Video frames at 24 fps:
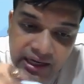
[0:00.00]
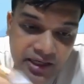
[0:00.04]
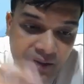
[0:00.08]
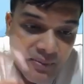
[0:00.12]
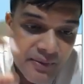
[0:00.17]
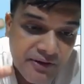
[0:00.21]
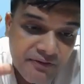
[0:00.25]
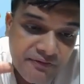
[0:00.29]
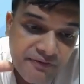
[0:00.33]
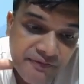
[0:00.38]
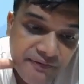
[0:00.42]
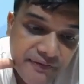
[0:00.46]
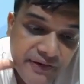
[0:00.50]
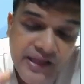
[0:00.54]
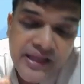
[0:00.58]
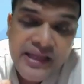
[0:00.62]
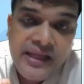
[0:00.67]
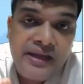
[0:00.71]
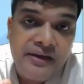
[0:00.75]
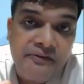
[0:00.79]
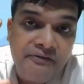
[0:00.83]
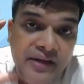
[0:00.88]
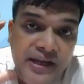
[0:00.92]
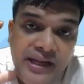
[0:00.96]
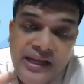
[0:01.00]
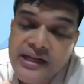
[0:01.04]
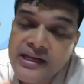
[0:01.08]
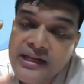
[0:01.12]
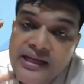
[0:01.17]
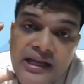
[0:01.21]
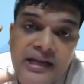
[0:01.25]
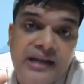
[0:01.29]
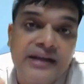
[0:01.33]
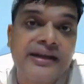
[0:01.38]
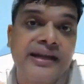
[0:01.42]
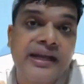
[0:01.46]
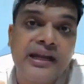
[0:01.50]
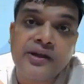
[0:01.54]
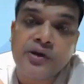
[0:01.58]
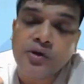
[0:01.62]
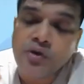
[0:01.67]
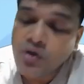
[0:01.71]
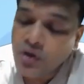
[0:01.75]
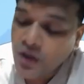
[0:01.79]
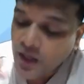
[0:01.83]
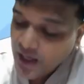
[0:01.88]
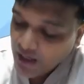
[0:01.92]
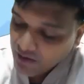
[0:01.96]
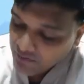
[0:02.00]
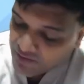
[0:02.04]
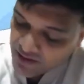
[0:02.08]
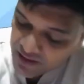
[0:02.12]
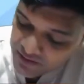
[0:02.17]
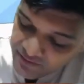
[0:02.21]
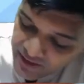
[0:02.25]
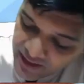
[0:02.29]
very clearly tell you. Whenever I